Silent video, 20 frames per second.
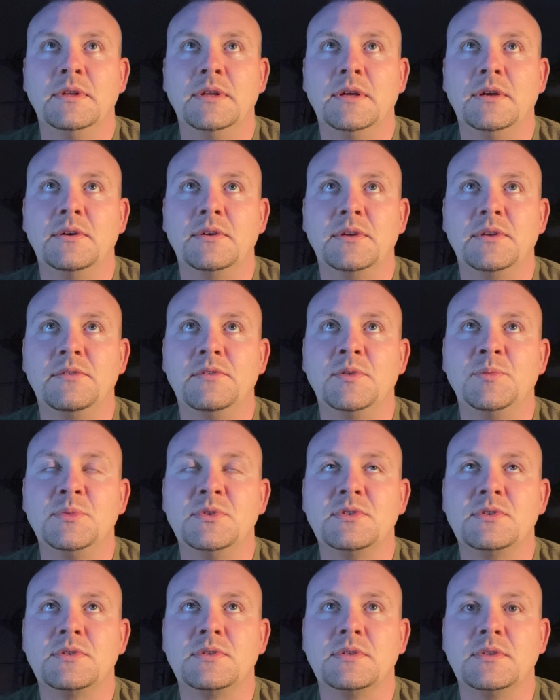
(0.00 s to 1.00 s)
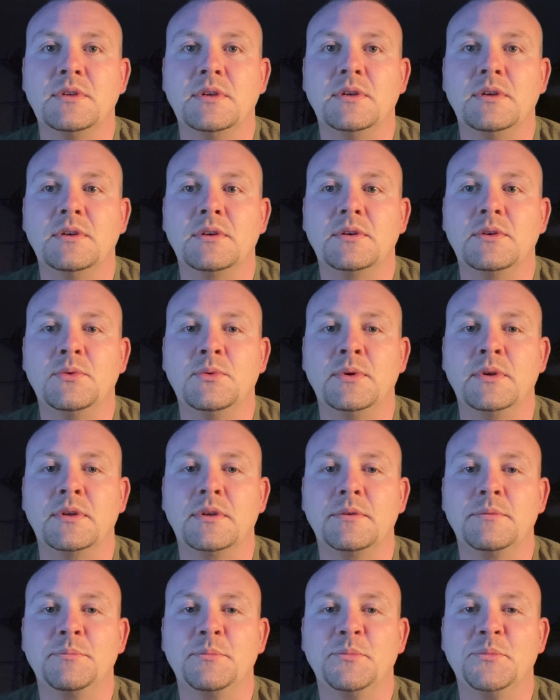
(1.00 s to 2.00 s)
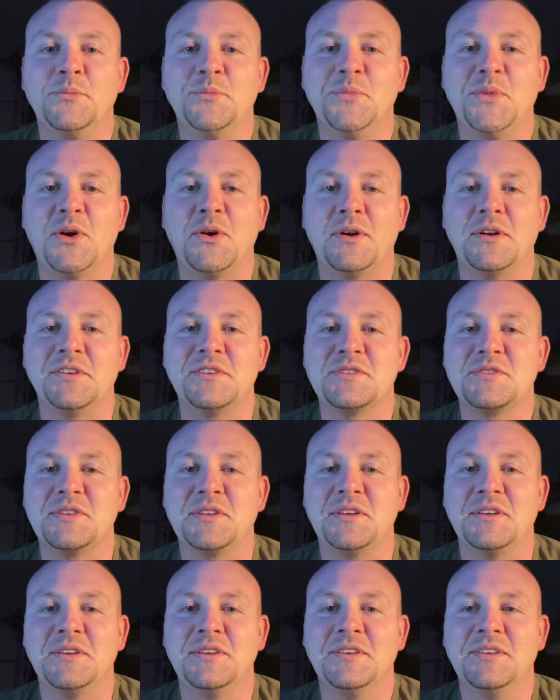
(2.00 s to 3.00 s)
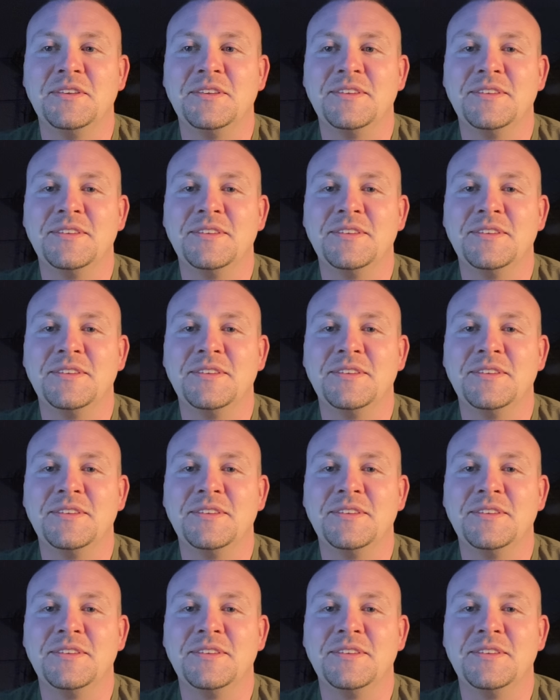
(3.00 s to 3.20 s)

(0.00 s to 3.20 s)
I'll give him his quick RST.